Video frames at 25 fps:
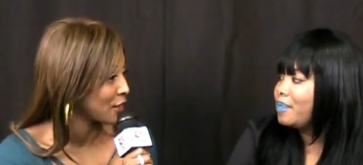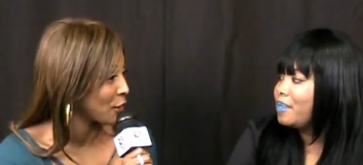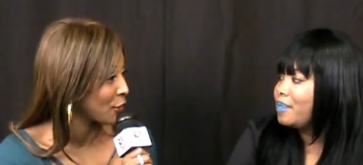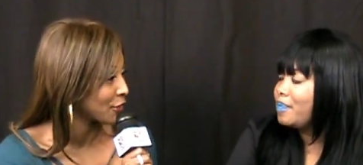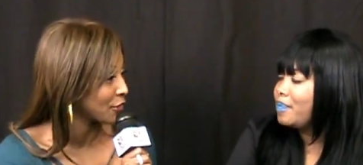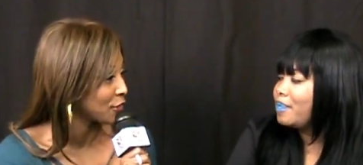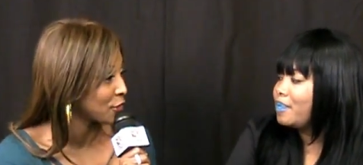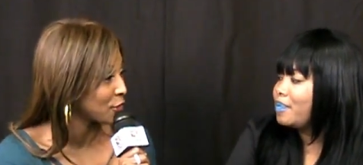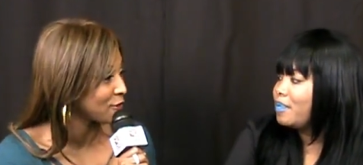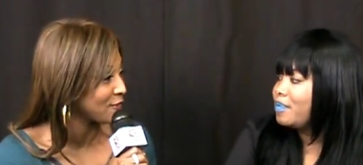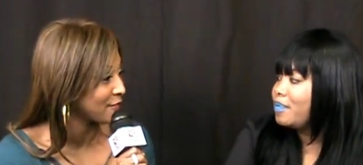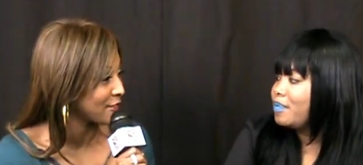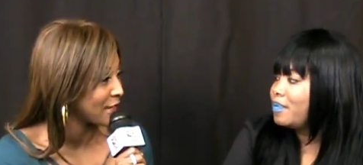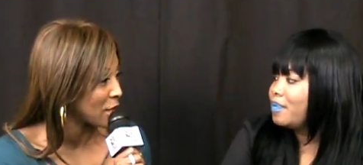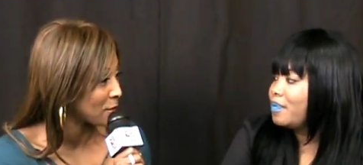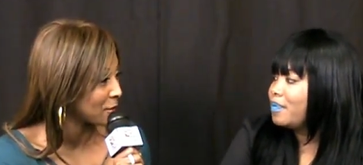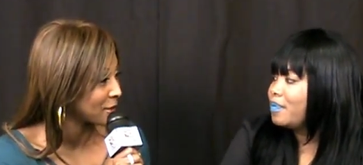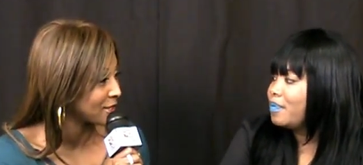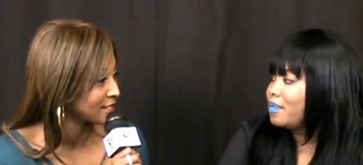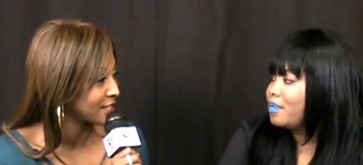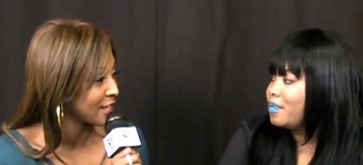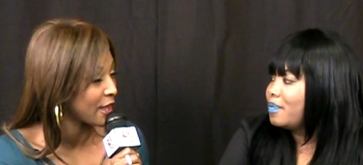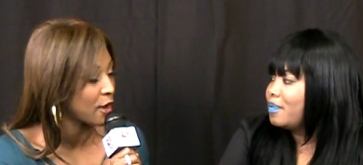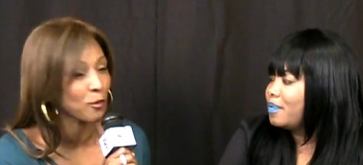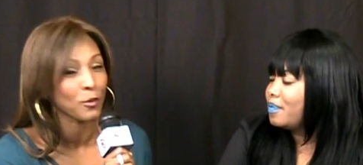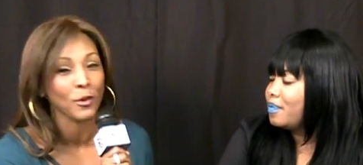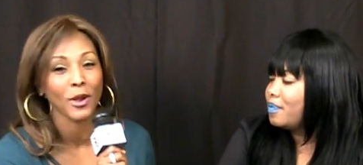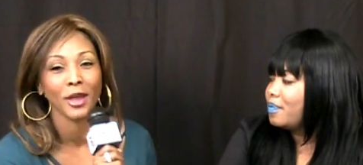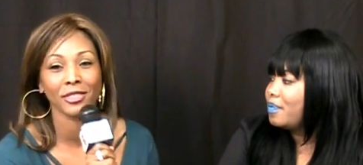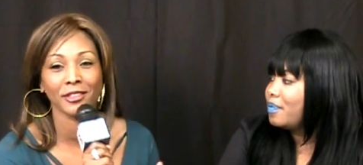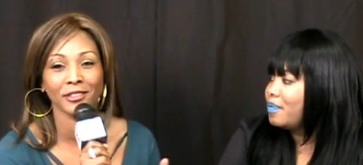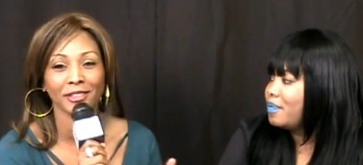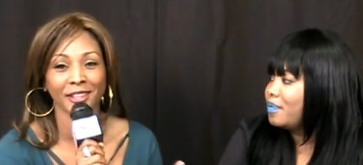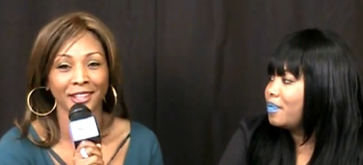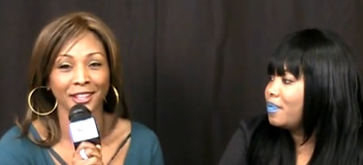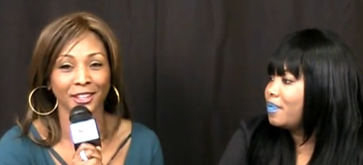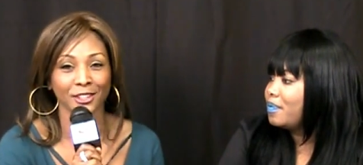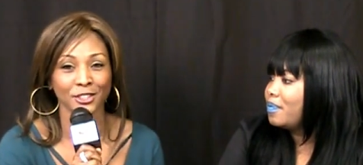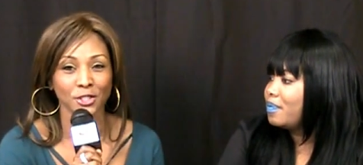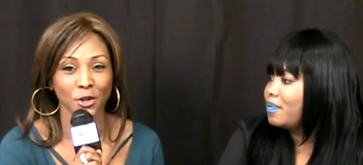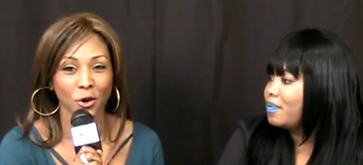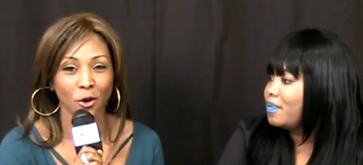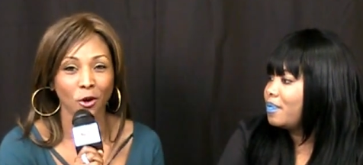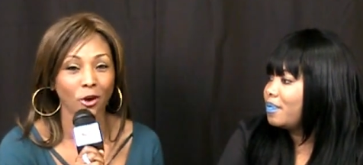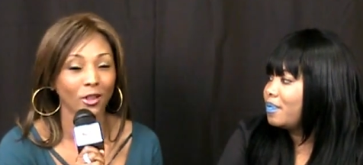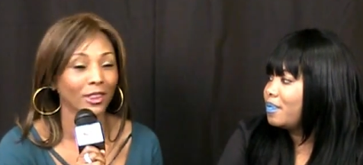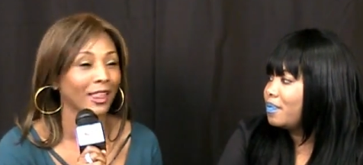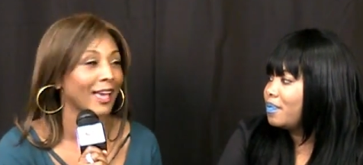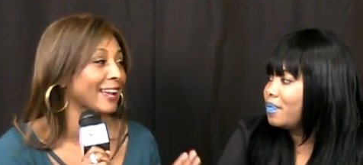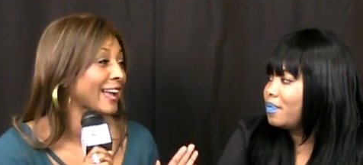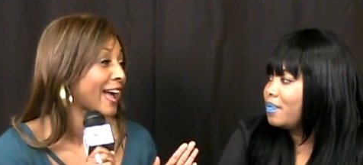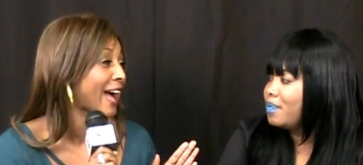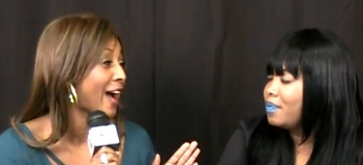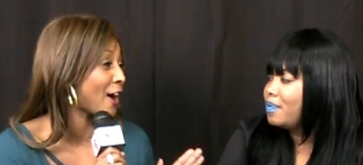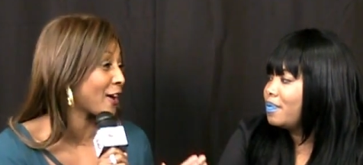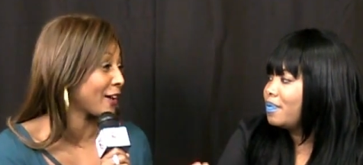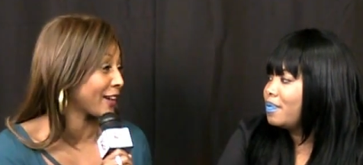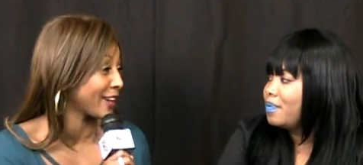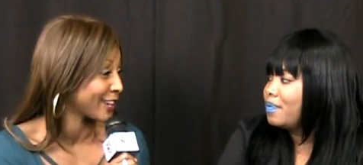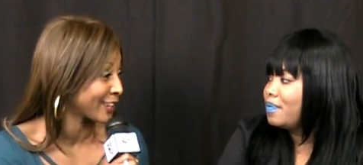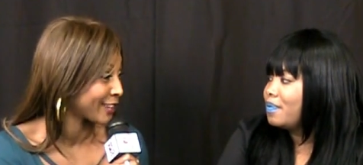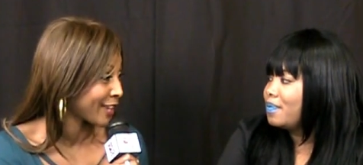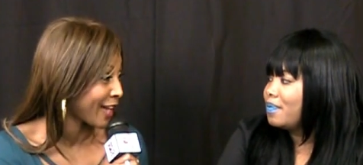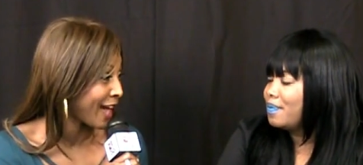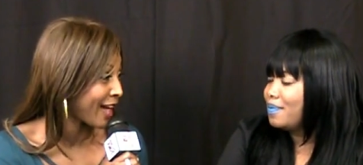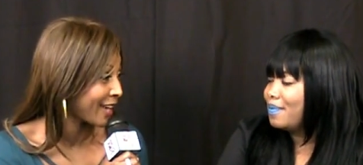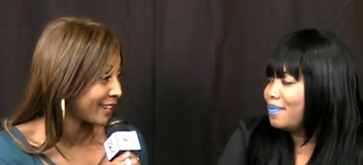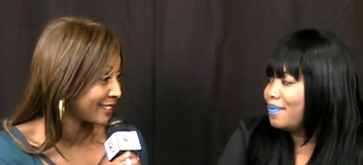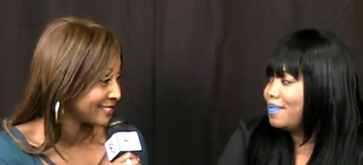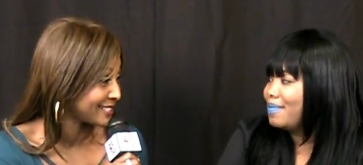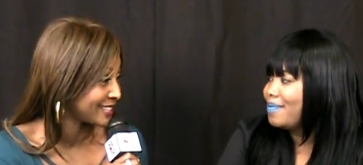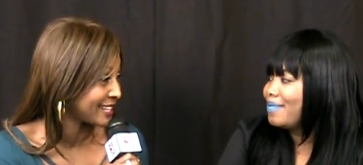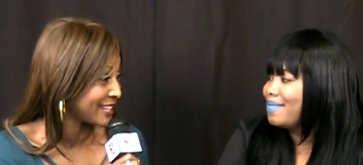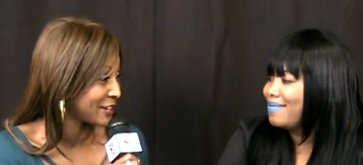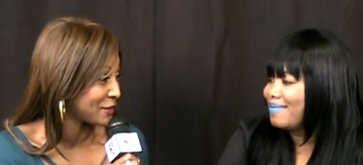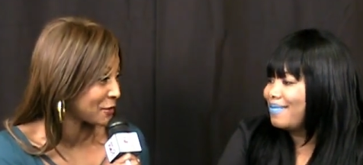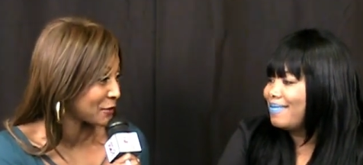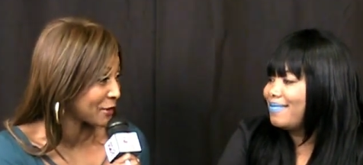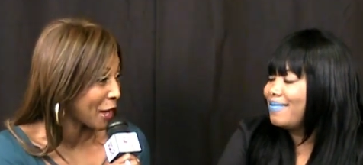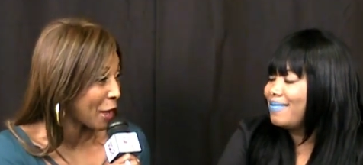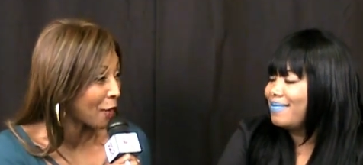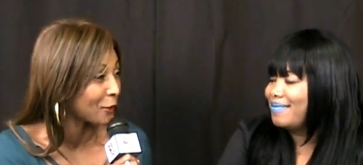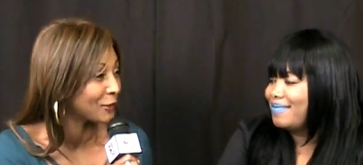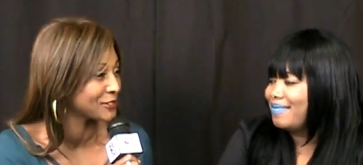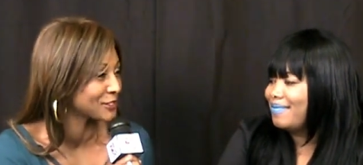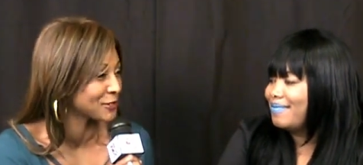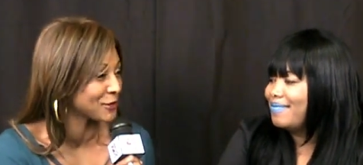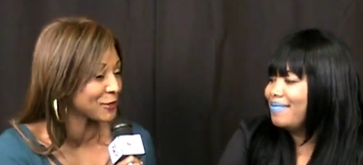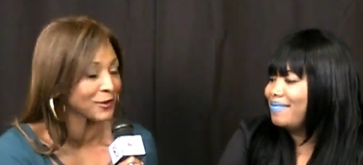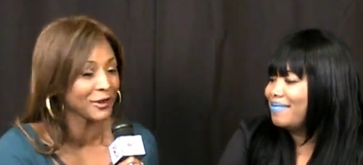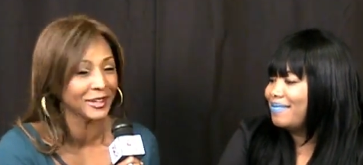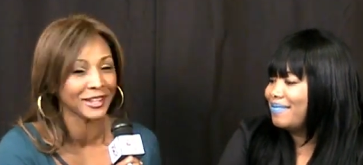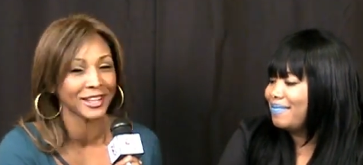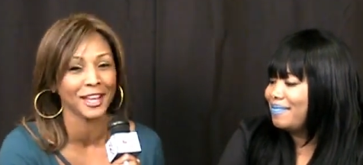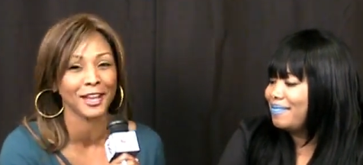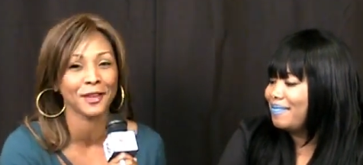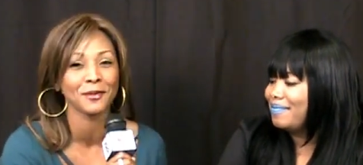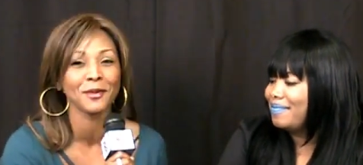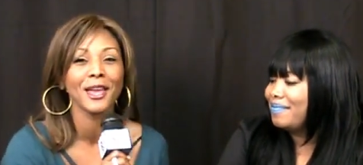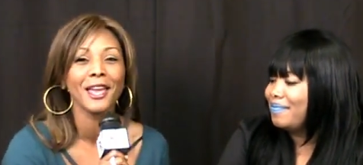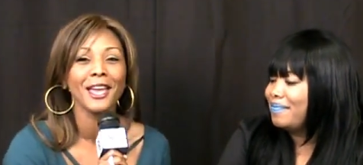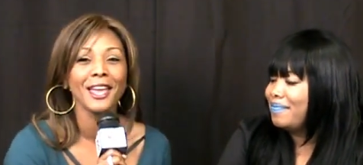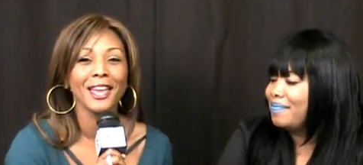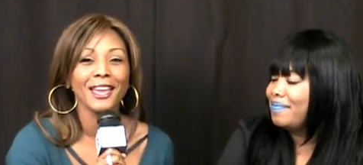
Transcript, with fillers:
Speaker 1: on your family's hair rather than a doll like how I, I did it when I was growing up.